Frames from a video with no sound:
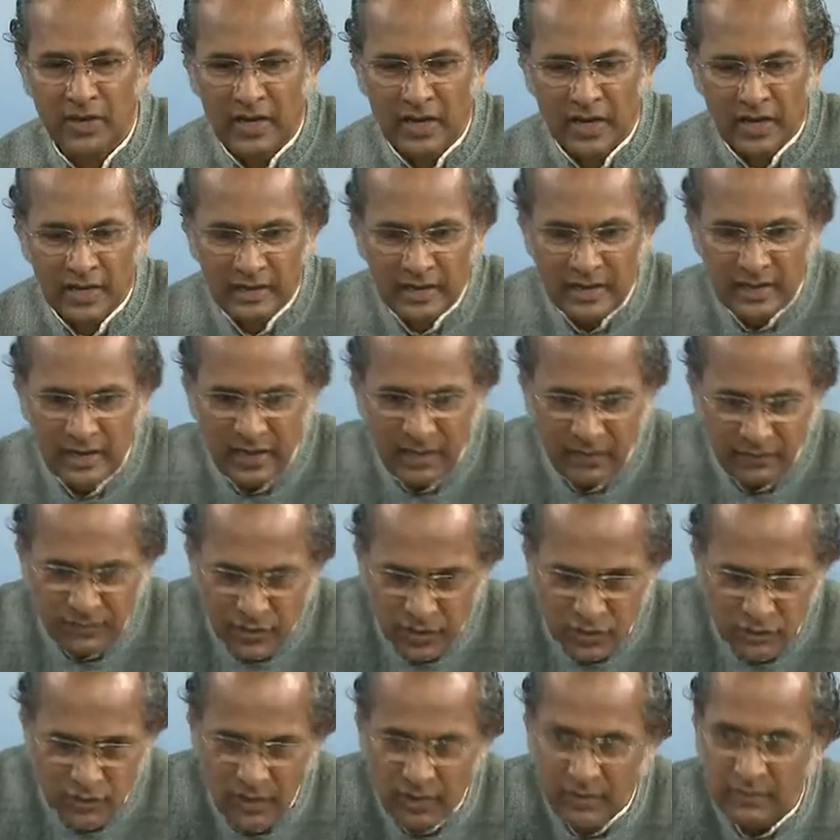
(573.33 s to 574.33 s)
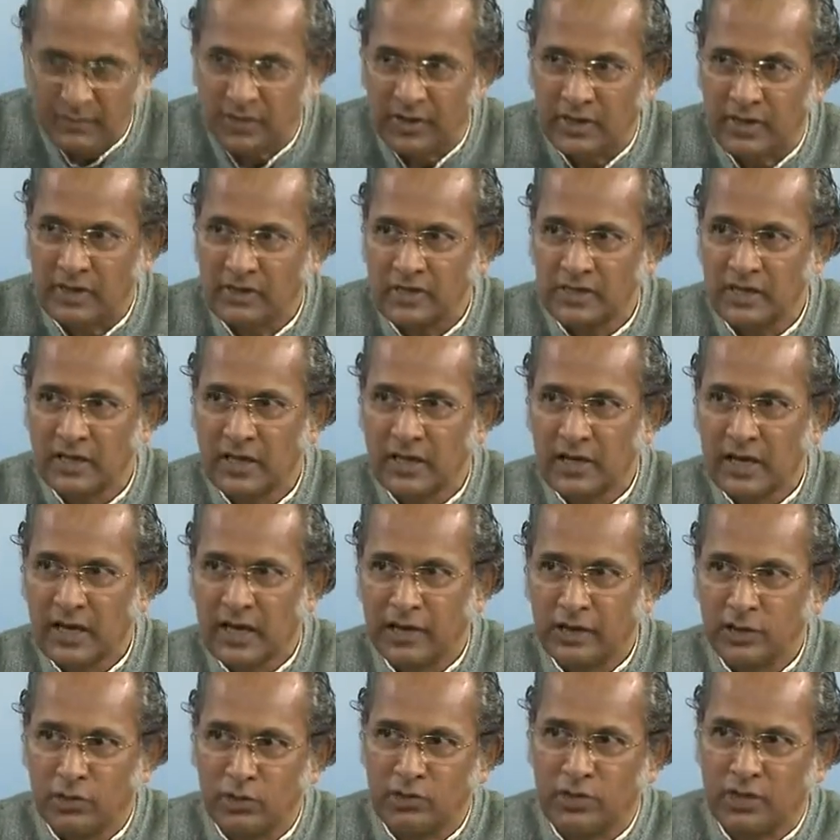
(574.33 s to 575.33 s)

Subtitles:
and then after 12 years, a new